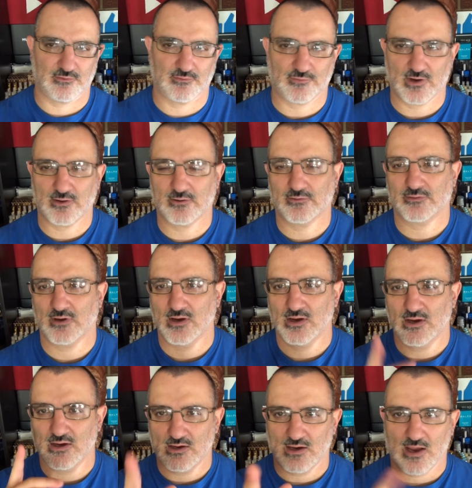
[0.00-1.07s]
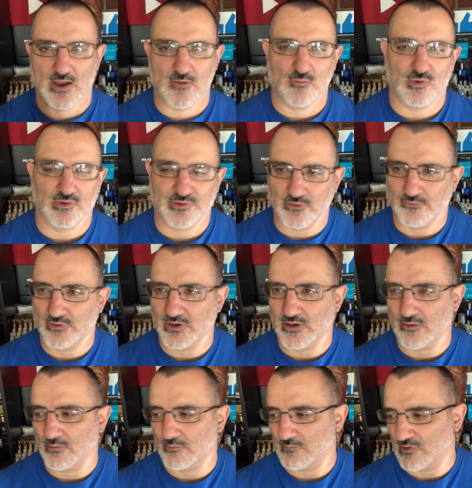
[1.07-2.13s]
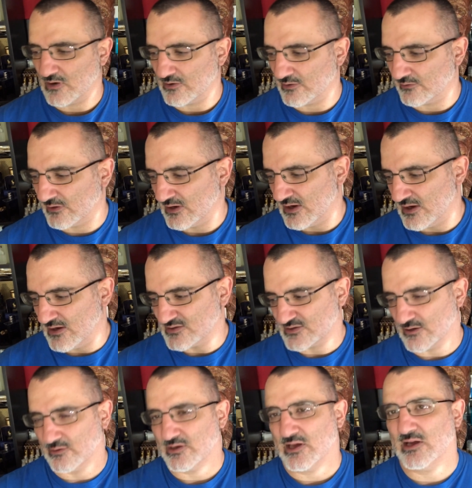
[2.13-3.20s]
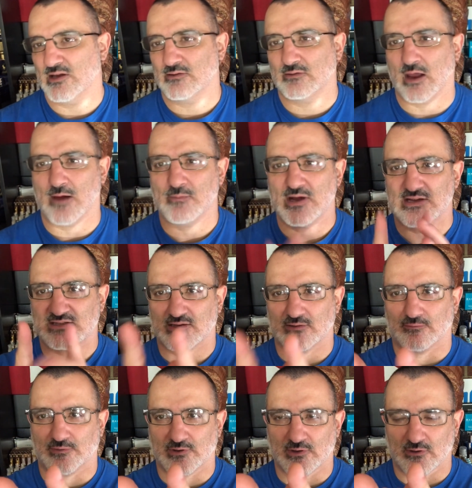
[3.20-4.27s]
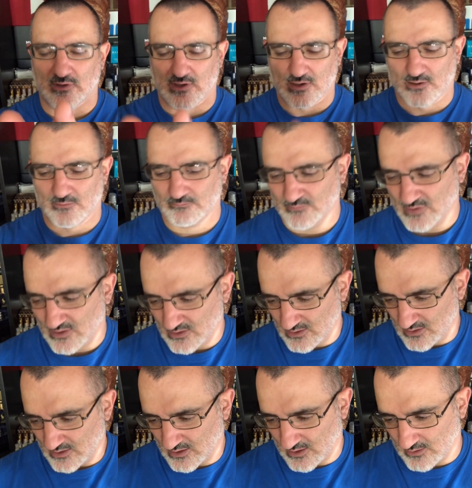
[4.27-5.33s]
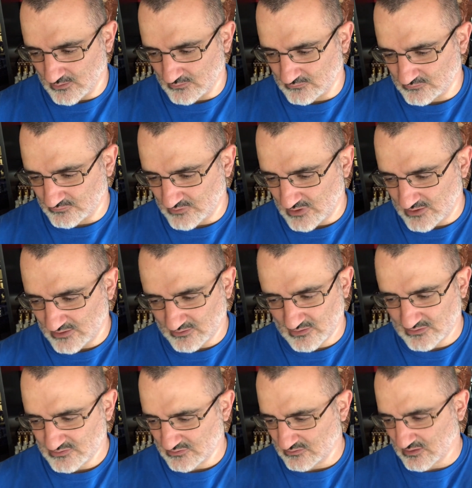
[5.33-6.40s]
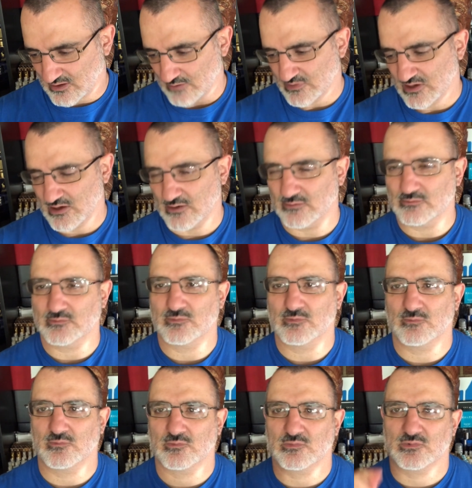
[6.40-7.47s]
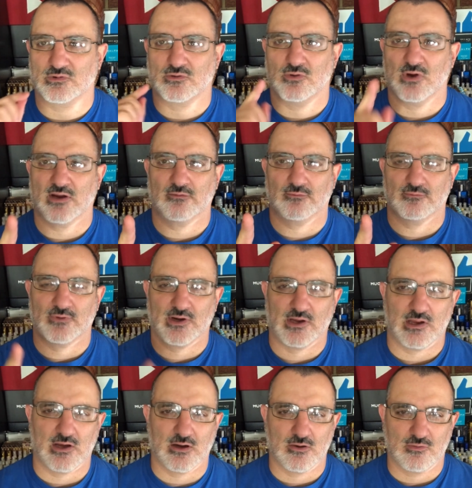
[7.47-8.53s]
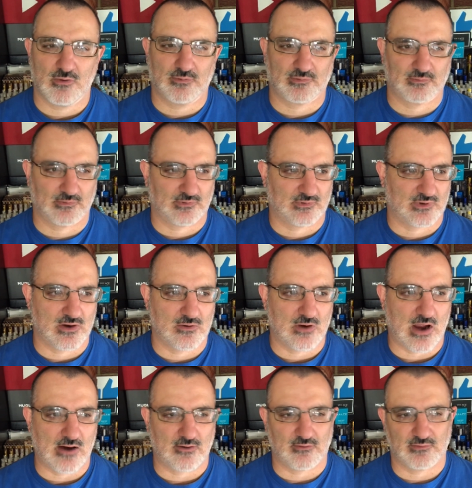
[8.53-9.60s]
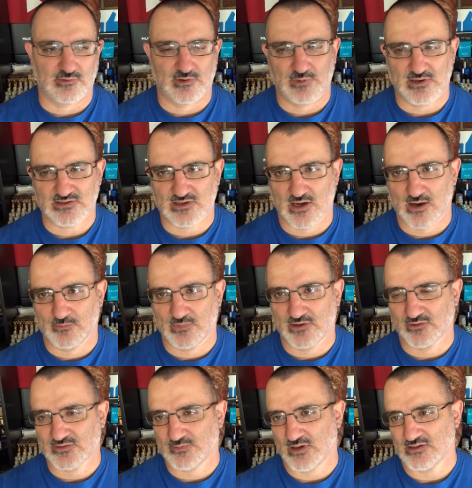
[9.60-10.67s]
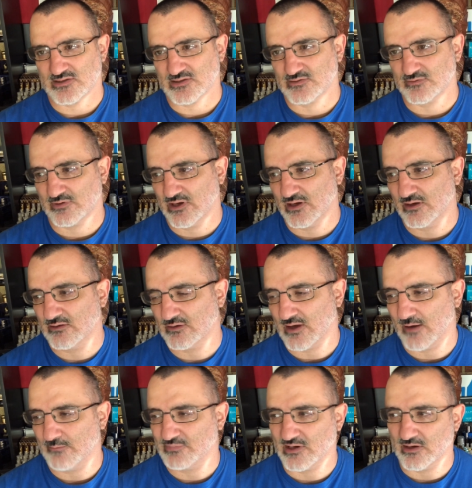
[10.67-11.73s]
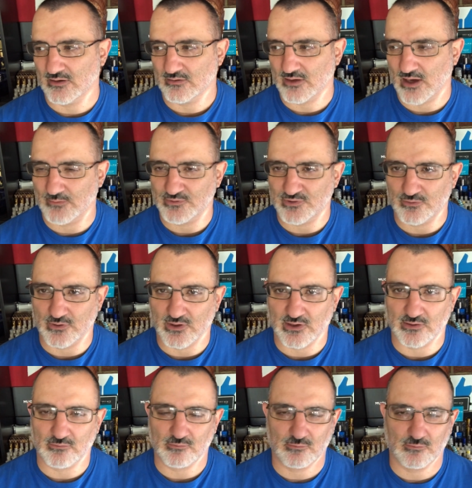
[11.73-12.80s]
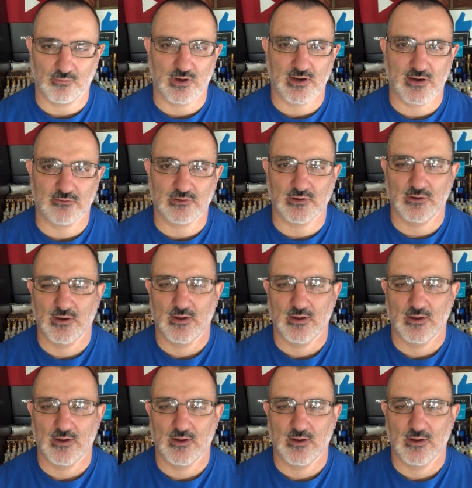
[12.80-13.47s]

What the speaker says: fragrance, and we'll do a video on it. So again, I'm asking for your help. Redneck Nation, help me out. Quick video, we'll do, however, depends on how many responses we get, top 10, top 20, whatever.